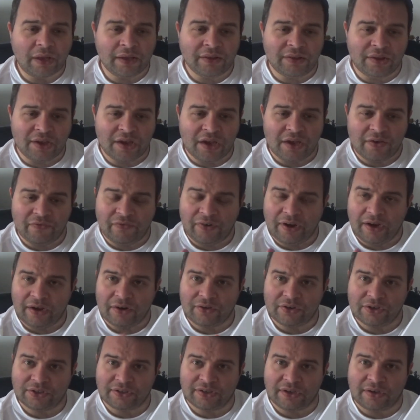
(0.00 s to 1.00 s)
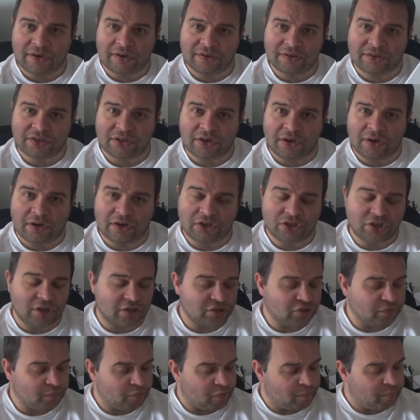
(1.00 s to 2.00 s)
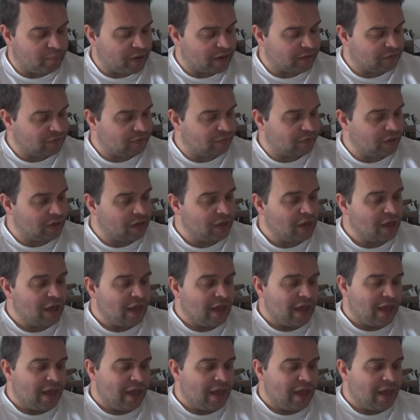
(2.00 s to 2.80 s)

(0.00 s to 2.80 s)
They have a rechargeable battery,